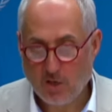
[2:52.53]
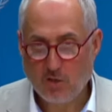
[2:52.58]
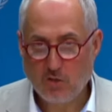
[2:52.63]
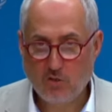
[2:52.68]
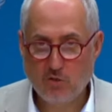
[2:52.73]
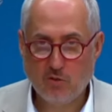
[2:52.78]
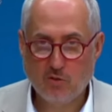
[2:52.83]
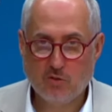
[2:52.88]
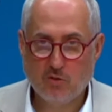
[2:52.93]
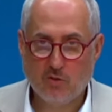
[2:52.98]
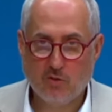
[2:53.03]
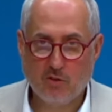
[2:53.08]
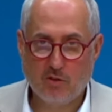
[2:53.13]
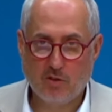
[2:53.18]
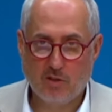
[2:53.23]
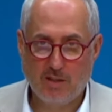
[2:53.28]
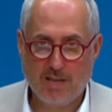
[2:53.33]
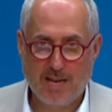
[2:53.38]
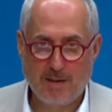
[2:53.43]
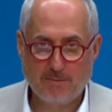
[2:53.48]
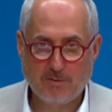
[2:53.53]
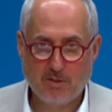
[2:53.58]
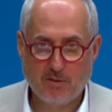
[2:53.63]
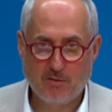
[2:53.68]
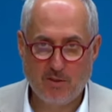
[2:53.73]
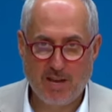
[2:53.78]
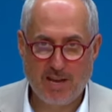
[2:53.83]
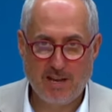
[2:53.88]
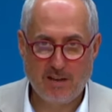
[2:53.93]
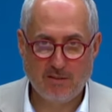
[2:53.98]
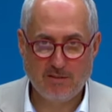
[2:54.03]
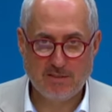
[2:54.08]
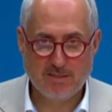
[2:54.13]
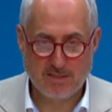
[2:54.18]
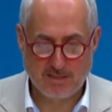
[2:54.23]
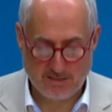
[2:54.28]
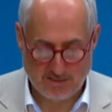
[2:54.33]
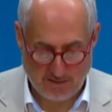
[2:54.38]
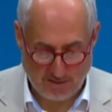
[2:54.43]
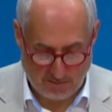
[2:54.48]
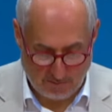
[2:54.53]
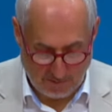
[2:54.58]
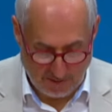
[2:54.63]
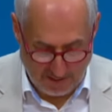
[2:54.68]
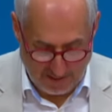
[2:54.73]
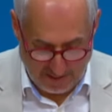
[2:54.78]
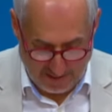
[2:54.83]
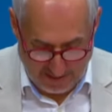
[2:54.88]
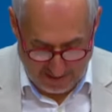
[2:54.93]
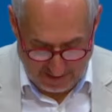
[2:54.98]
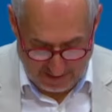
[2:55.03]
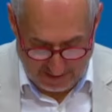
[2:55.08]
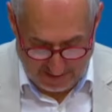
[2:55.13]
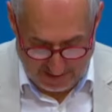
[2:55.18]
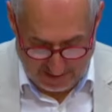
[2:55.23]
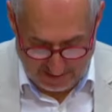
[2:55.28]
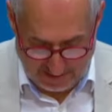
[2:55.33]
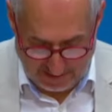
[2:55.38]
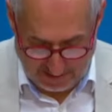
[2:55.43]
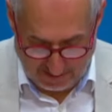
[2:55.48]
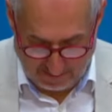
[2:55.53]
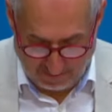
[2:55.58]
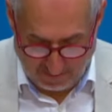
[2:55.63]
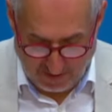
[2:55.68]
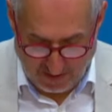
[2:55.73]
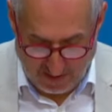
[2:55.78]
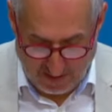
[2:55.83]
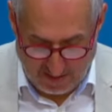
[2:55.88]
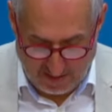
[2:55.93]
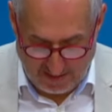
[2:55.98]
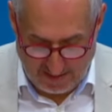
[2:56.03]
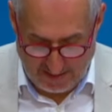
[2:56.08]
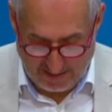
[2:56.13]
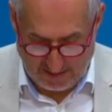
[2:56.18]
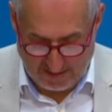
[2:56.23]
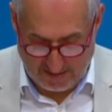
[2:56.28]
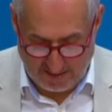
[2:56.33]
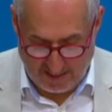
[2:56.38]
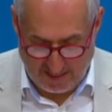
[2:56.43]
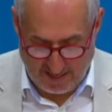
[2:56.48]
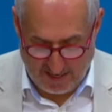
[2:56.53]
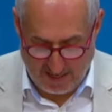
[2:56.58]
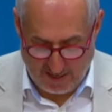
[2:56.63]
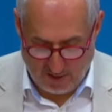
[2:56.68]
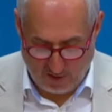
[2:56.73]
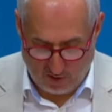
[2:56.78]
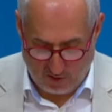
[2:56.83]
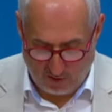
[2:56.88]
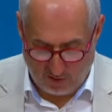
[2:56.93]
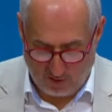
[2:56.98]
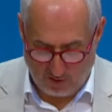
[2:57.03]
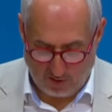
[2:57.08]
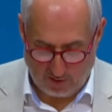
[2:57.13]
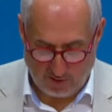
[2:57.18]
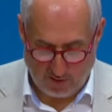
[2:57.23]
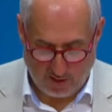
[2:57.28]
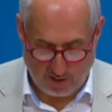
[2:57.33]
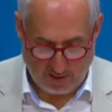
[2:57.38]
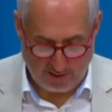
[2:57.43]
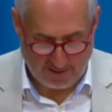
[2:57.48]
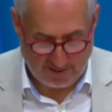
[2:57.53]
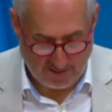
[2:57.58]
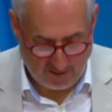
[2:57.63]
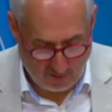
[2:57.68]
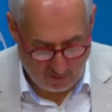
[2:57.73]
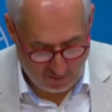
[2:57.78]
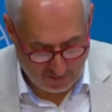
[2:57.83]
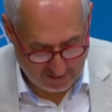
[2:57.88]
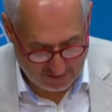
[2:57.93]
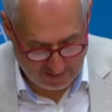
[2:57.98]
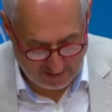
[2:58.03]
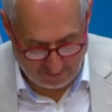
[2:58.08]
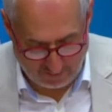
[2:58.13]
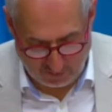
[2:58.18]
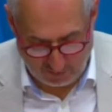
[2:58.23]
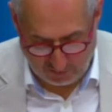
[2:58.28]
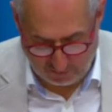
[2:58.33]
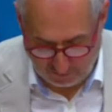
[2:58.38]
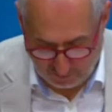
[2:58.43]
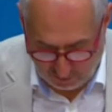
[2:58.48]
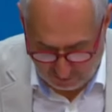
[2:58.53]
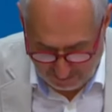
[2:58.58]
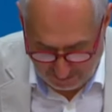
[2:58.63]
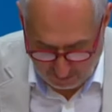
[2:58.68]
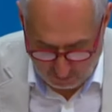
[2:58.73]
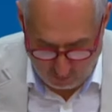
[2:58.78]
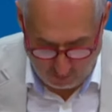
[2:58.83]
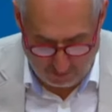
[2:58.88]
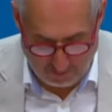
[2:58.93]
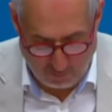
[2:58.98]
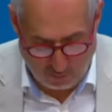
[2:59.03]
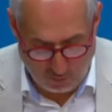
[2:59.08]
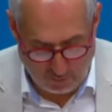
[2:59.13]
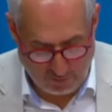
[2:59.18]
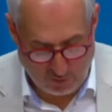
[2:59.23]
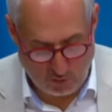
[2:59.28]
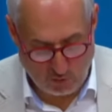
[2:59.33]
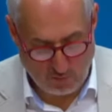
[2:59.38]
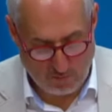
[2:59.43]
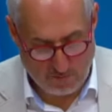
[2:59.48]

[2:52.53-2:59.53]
due to the collapse of the health system in Gaza. Yesterday, our colleagues at UNICEF confirmed that 1.2